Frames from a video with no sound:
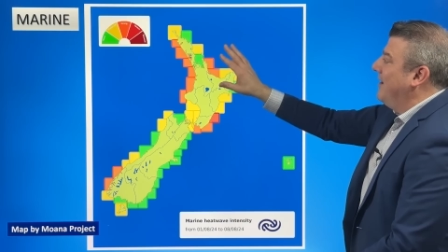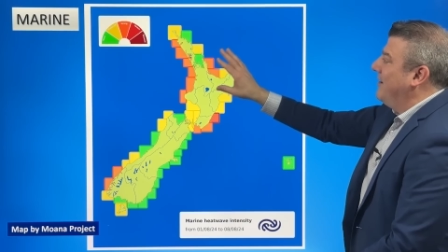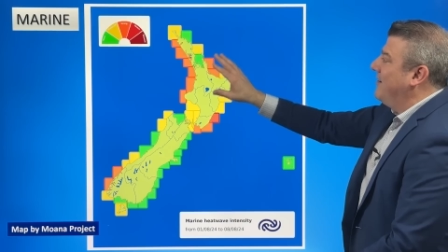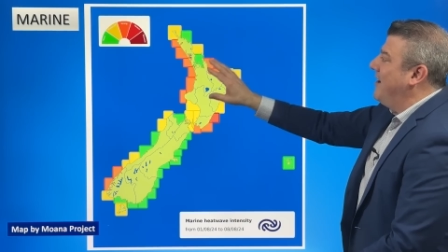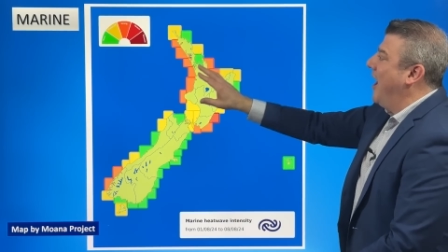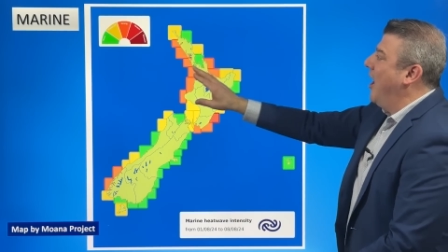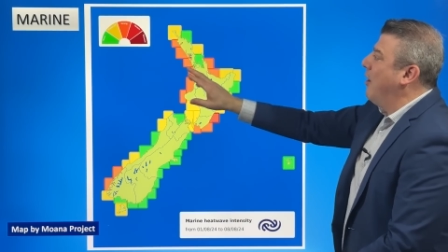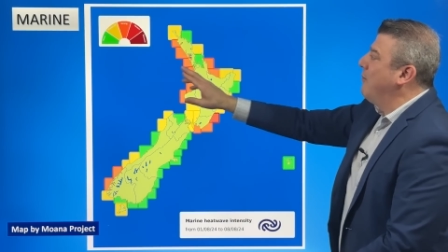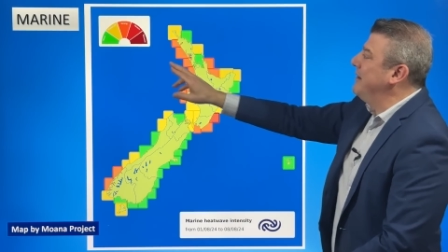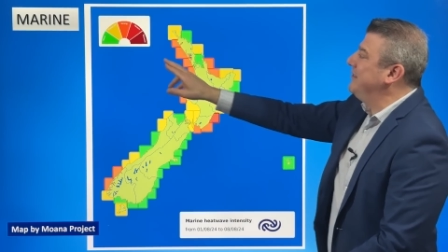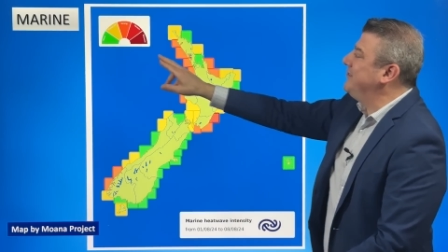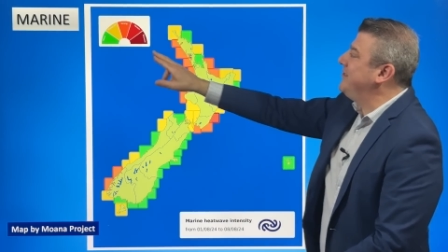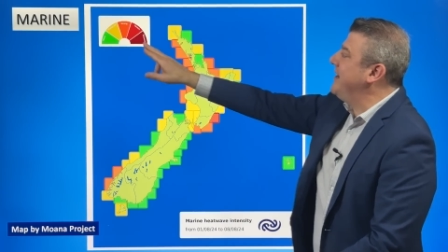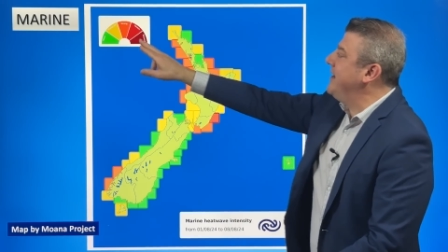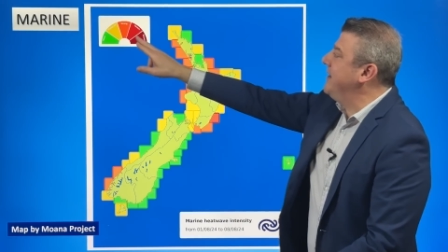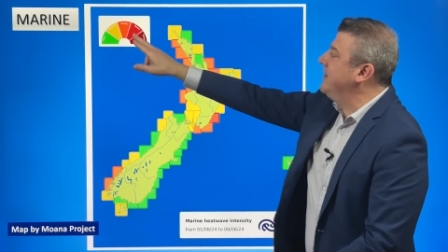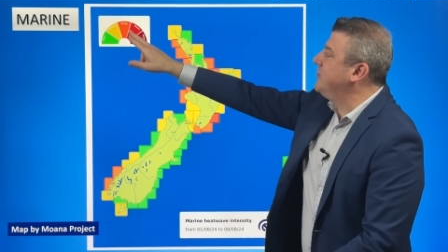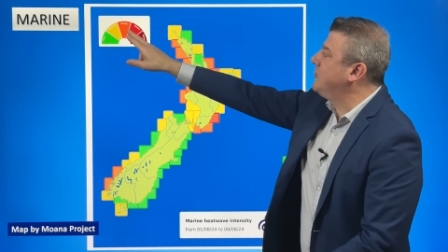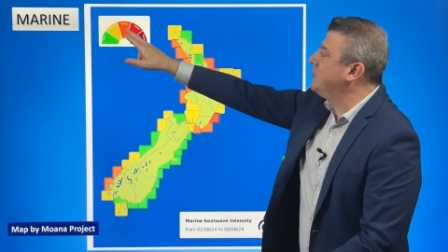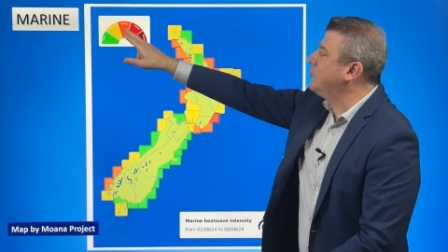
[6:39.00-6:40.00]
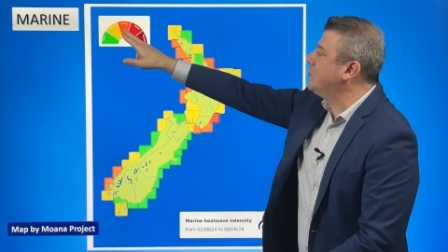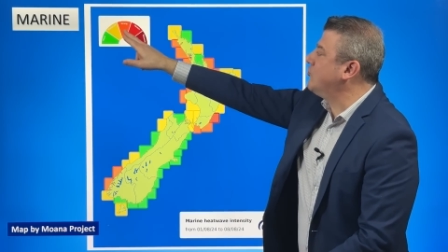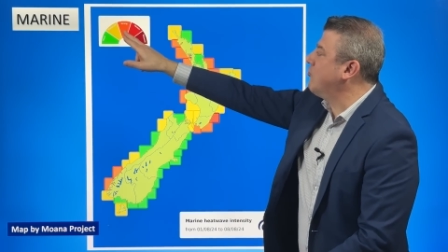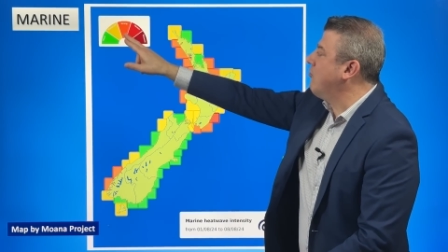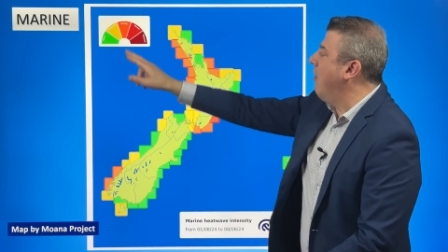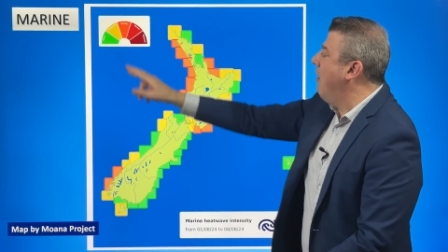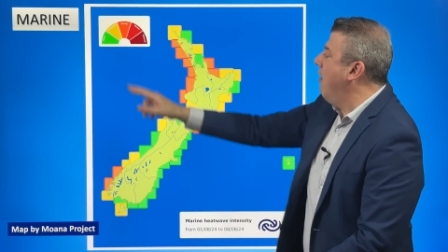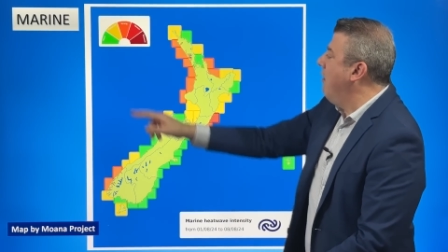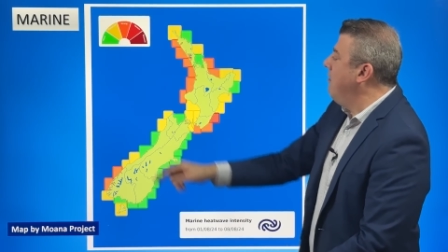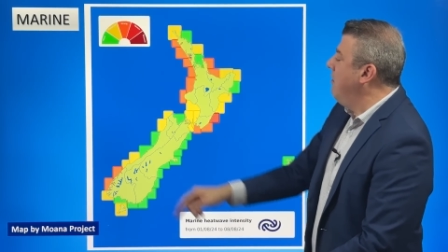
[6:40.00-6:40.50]
Now we're seeing
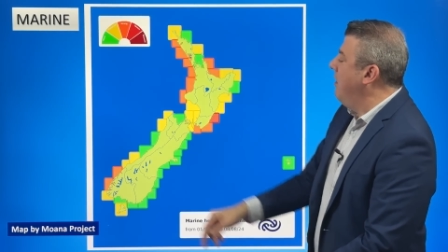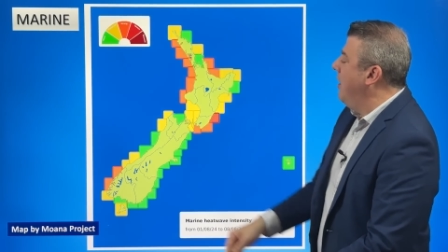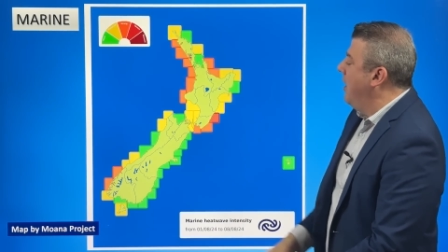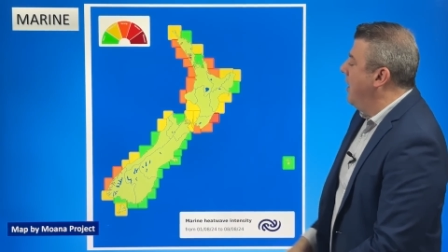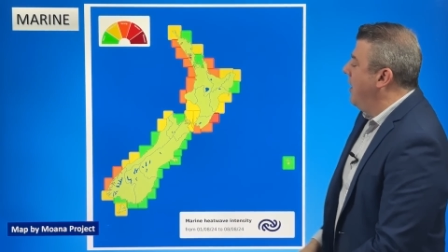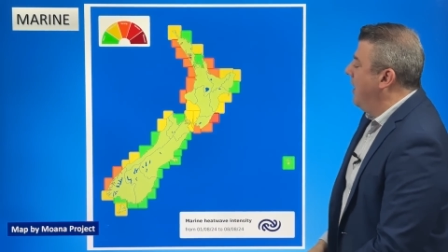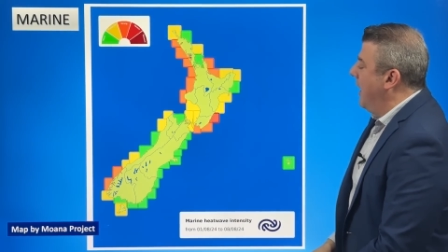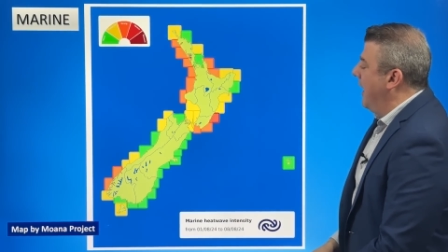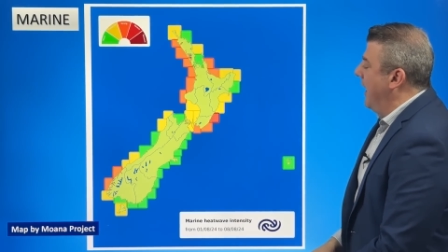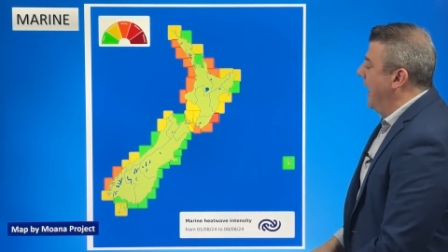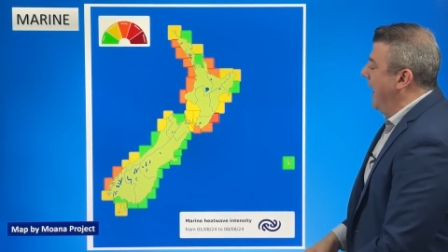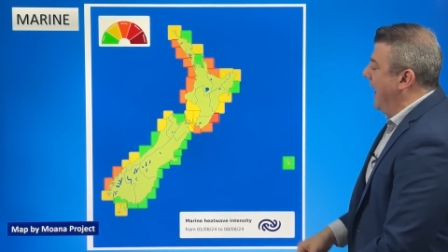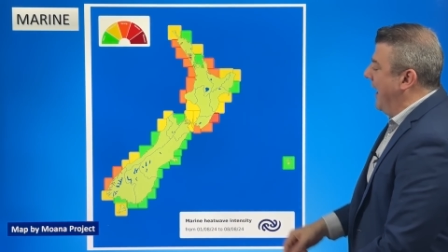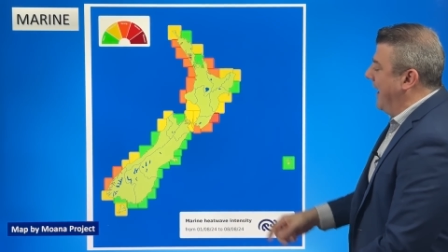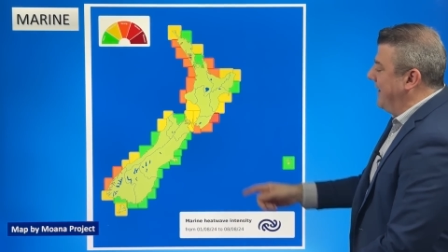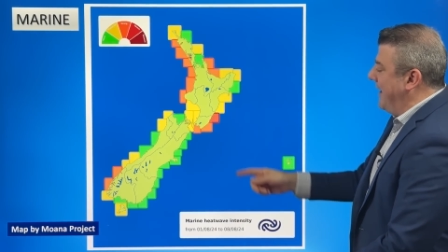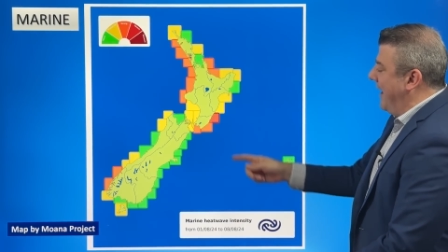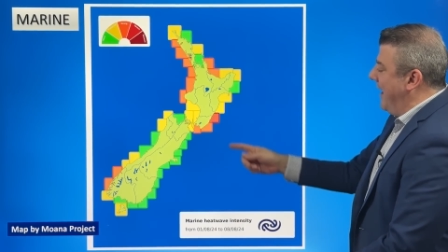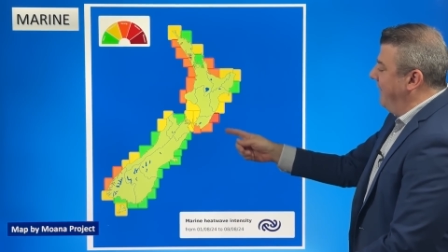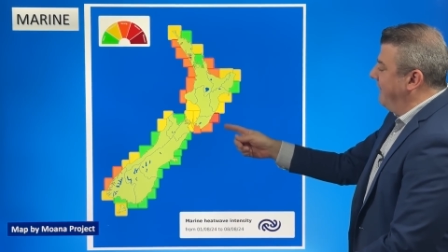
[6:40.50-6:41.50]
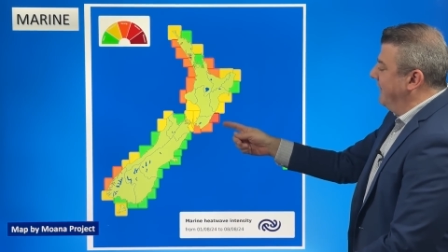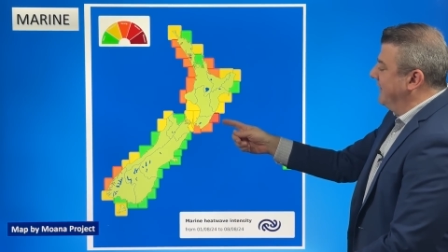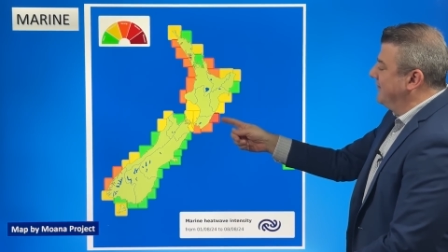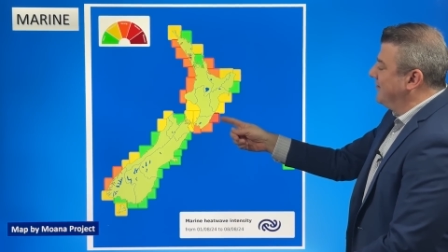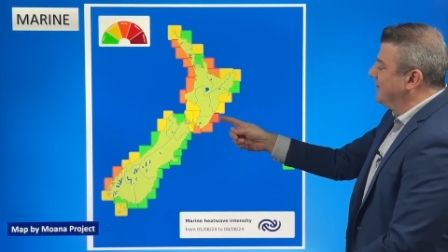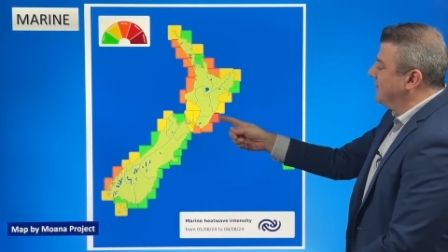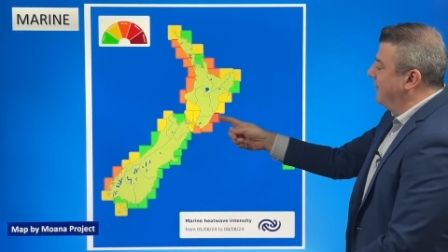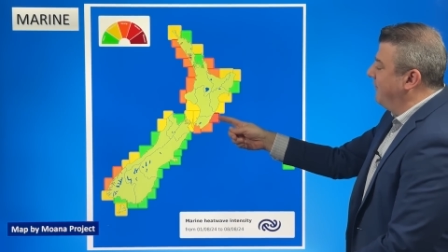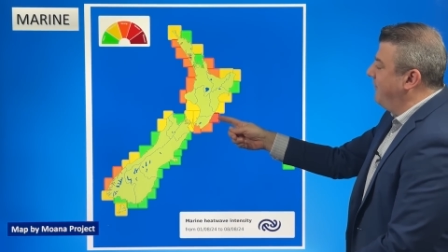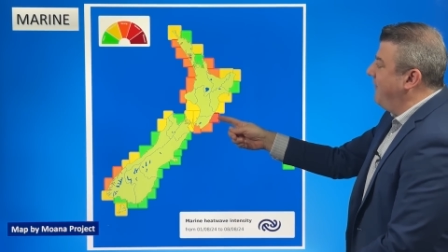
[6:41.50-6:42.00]
strong and even
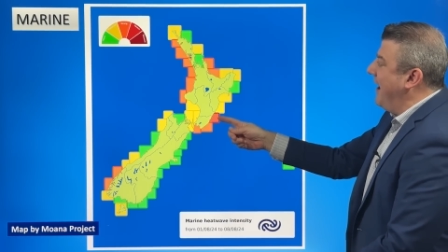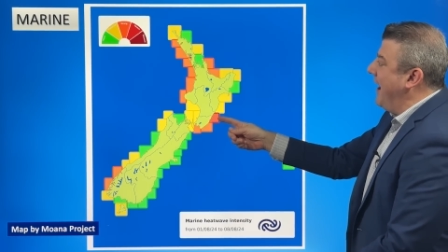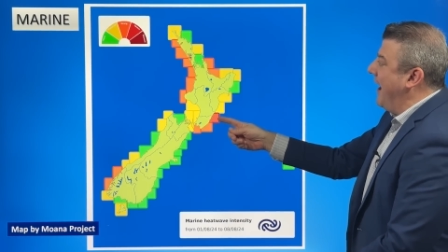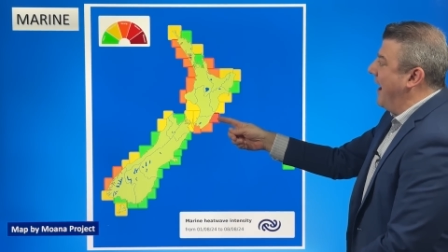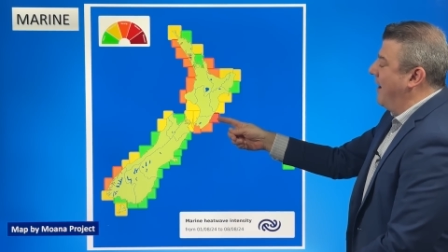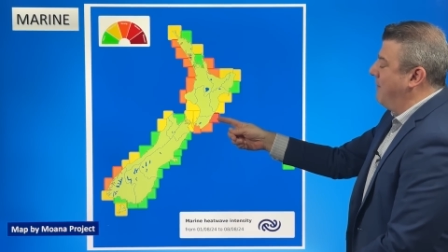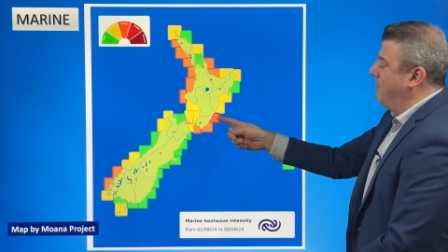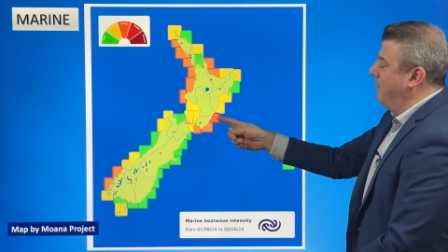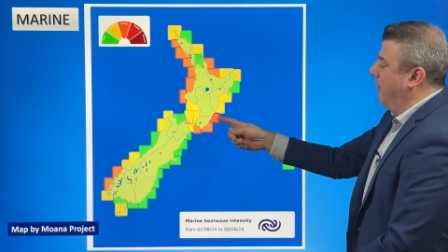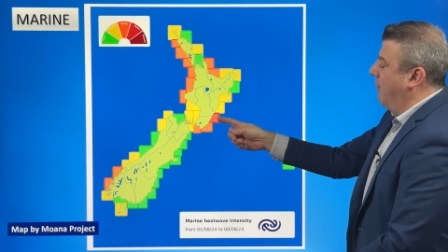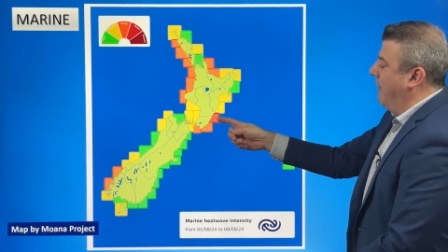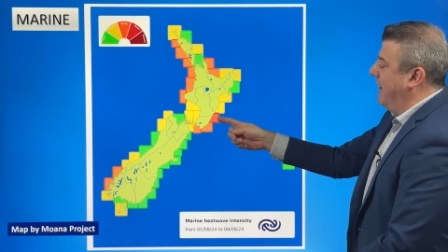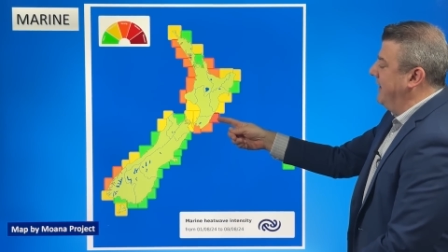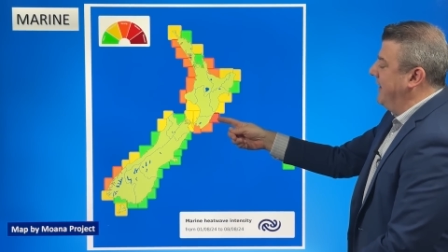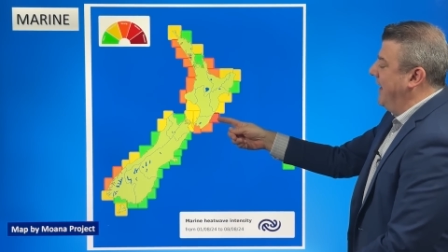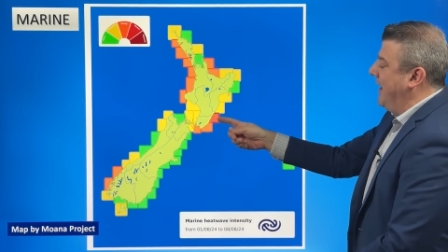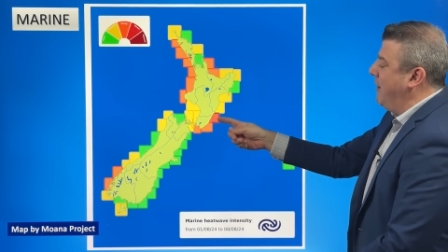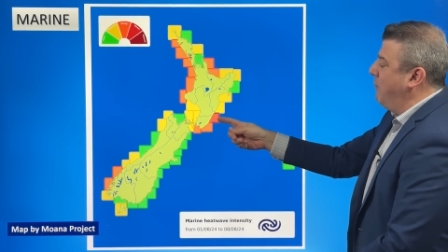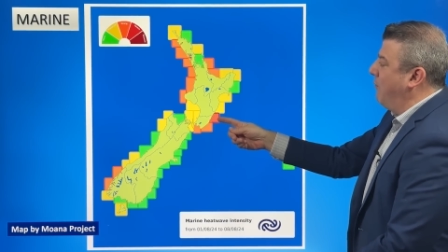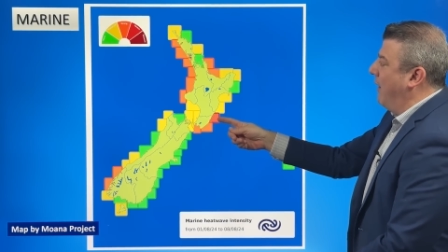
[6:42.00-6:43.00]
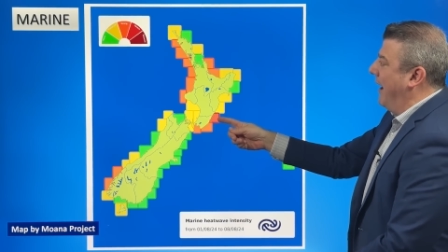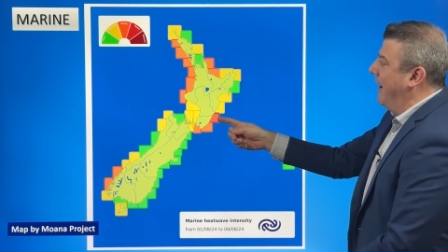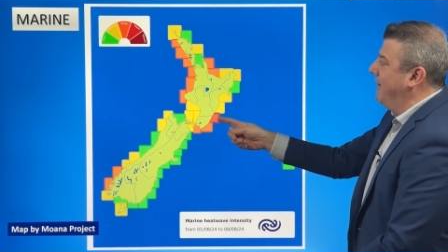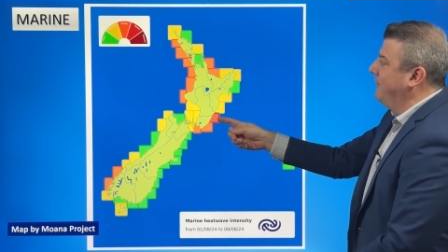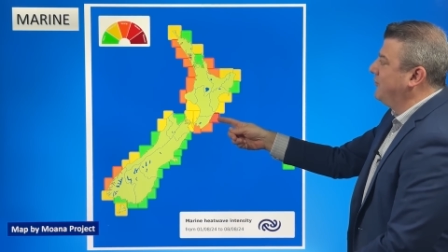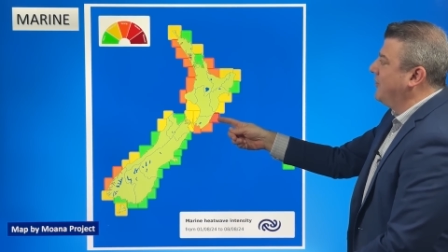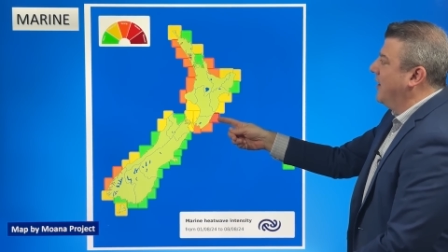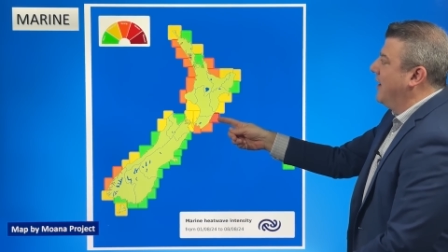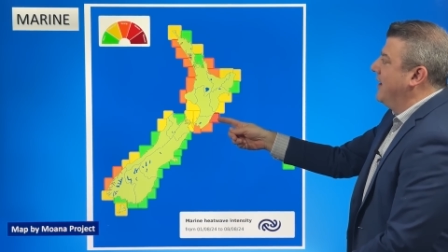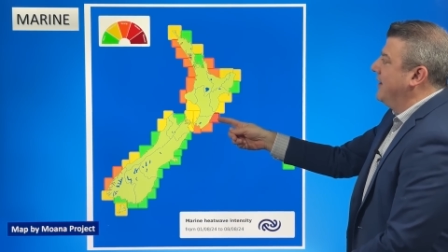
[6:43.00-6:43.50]
severe marine
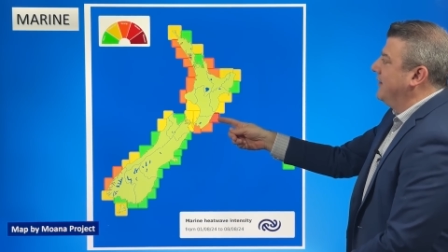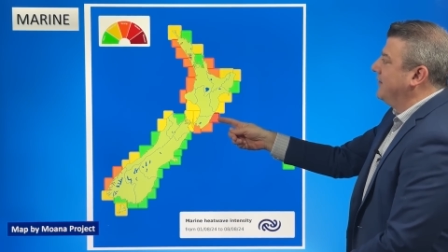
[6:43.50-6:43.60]
heatwaves